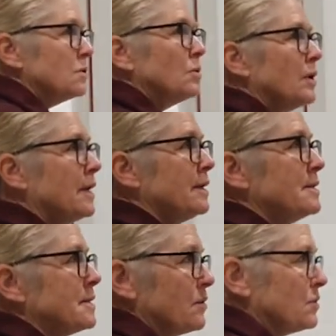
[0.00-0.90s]
So any
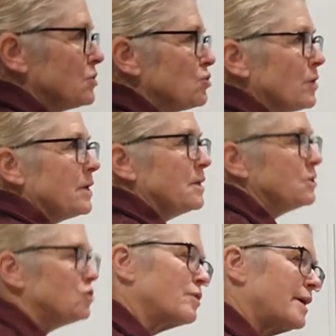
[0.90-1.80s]
South
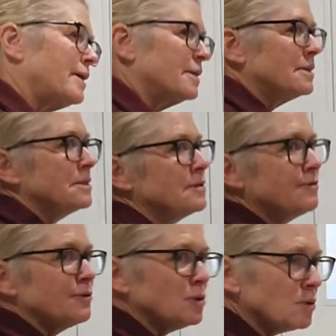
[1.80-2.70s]
Australian, Drake's,
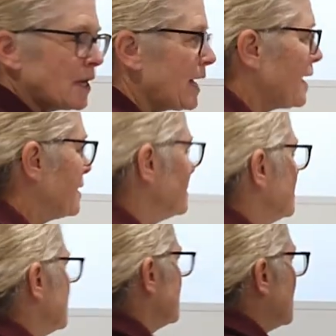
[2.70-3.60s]

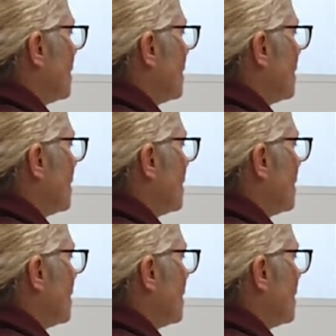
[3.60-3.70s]
Foodlands.